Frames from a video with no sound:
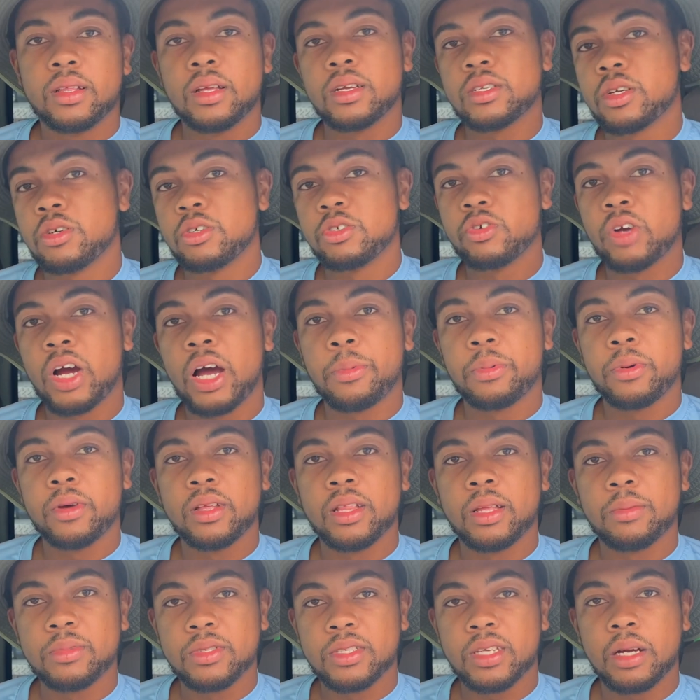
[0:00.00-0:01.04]
Let's go drop it.
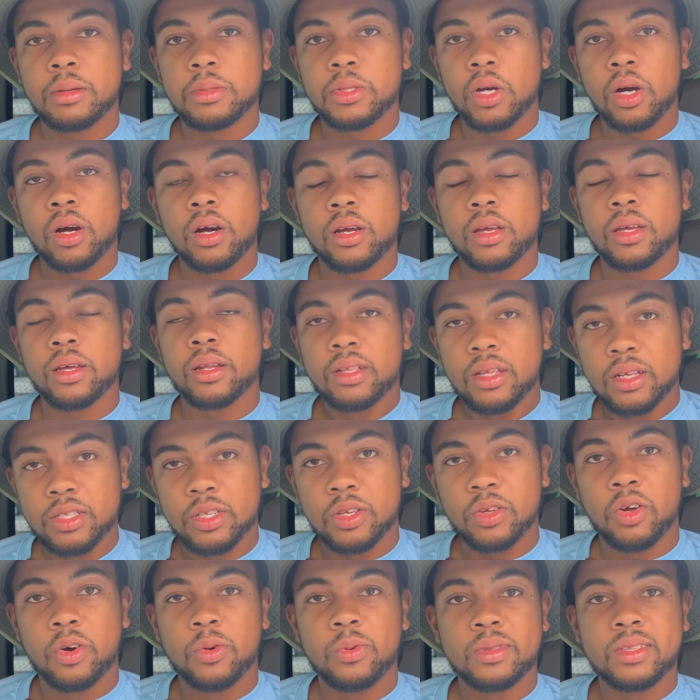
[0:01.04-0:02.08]
Let me stop talking. Let's
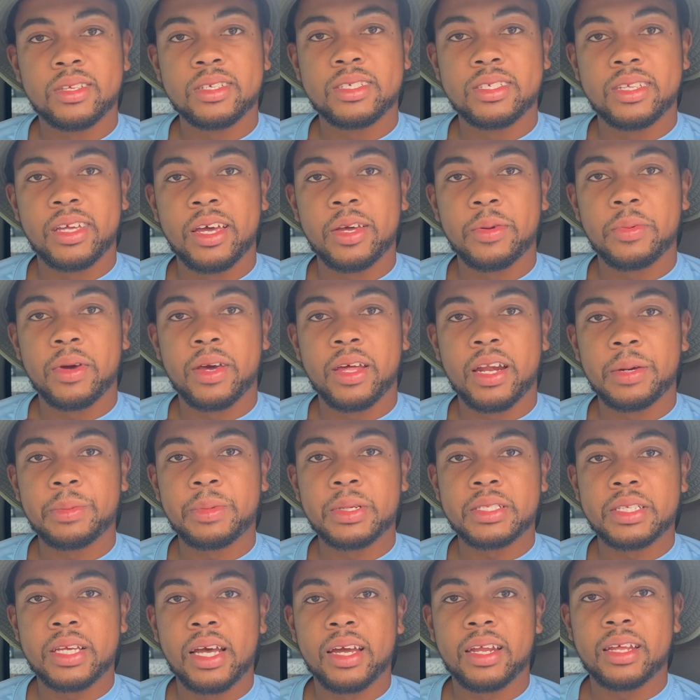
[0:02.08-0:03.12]
get on with this day, man. I'm
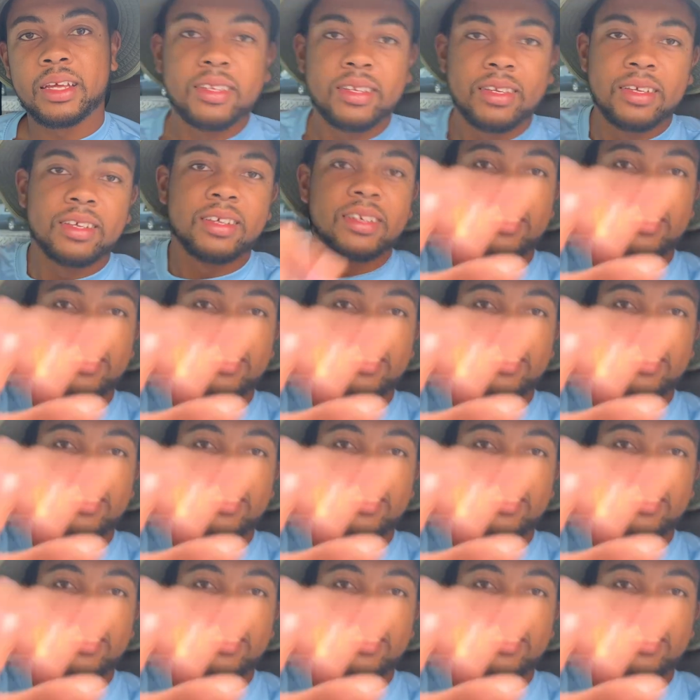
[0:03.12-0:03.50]
excited.